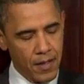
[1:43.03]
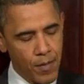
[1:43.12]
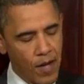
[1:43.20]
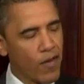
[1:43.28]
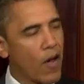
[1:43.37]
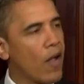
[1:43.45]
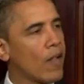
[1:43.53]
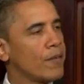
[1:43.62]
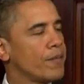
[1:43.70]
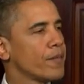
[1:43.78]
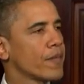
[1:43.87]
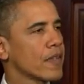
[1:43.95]
Above
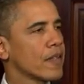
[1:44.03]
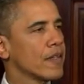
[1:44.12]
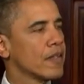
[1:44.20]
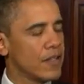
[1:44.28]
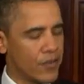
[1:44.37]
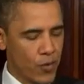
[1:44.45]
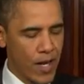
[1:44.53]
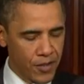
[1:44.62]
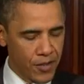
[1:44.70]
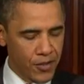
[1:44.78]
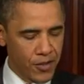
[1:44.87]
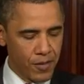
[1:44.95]
all, this
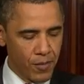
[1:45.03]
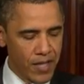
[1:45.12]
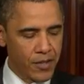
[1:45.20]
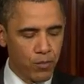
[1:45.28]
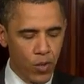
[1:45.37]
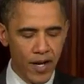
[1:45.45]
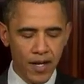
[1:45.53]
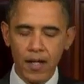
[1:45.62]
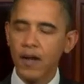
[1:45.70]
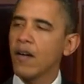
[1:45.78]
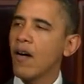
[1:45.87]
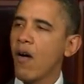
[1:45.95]
transition must
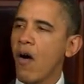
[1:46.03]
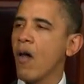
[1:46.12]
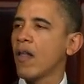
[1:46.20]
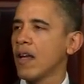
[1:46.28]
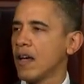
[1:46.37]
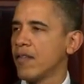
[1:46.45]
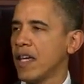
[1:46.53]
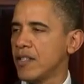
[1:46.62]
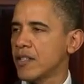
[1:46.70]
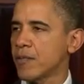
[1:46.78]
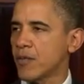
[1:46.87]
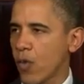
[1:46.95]
bring all of
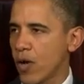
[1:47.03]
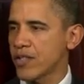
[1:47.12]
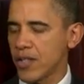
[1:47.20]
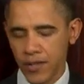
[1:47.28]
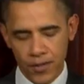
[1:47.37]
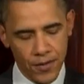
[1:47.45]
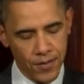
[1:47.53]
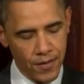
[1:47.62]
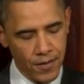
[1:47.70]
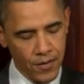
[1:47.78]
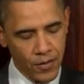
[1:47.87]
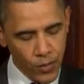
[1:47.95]
Egypt's voices
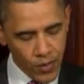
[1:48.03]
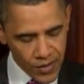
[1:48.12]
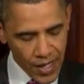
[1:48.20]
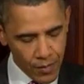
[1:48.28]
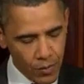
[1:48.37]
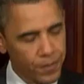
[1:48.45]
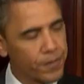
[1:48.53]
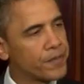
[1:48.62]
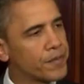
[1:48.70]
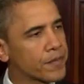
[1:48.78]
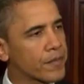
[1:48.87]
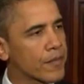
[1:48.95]
to the table,
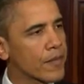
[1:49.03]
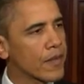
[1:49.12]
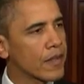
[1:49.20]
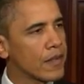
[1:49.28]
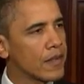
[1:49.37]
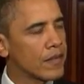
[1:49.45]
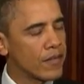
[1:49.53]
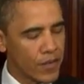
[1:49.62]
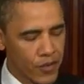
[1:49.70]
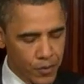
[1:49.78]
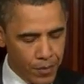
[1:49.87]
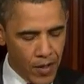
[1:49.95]

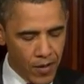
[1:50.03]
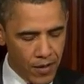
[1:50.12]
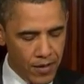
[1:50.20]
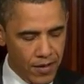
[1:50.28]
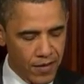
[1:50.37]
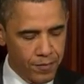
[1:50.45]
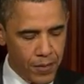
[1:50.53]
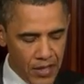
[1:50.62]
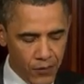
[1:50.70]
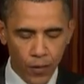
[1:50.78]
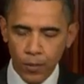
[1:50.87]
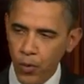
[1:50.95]
for the spirit of
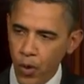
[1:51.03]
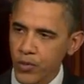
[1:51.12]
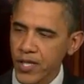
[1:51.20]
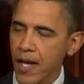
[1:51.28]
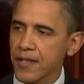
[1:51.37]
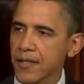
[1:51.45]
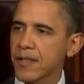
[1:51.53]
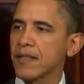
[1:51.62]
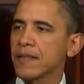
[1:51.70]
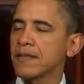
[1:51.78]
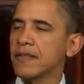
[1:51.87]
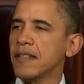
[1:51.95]
peaceful
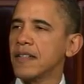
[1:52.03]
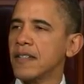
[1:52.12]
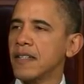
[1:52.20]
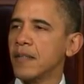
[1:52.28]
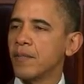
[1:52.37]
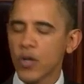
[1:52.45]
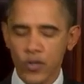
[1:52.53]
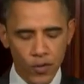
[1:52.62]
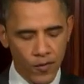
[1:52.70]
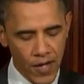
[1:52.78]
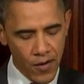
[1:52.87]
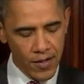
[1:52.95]
protest and
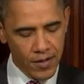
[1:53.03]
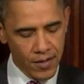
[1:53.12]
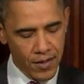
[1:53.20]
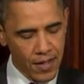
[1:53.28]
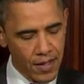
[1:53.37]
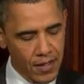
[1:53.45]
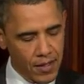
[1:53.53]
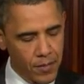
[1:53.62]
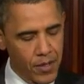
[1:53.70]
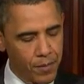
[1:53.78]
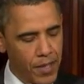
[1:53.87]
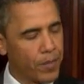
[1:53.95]
perseverance that the
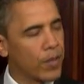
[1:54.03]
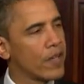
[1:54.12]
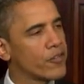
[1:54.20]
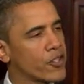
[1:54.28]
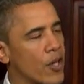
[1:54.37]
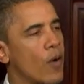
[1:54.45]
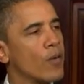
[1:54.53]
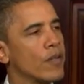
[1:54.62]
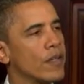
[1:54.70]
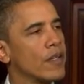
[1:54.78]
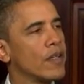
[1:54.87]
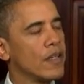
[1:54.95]
Egyptian people have
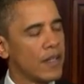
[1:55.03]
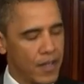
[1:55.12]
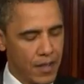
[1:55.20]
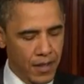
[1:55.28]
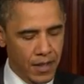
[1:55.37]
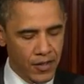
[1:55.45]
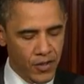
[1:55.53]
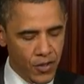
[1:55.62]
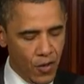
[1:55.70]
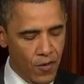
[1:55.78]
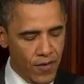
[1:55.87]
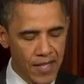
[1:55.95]
shown can
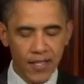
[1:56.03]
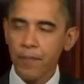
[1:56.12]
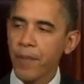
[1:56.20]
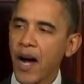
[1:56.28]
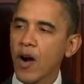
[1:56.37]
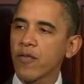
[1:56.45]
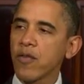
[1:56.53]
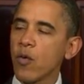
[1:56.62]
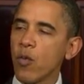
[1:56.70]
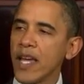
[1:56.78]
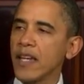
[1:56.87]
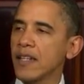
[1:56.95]
serve as a
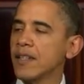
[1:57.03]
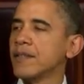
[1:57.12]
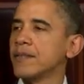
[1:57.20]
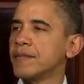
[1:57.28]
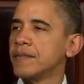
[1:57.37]
powerful wind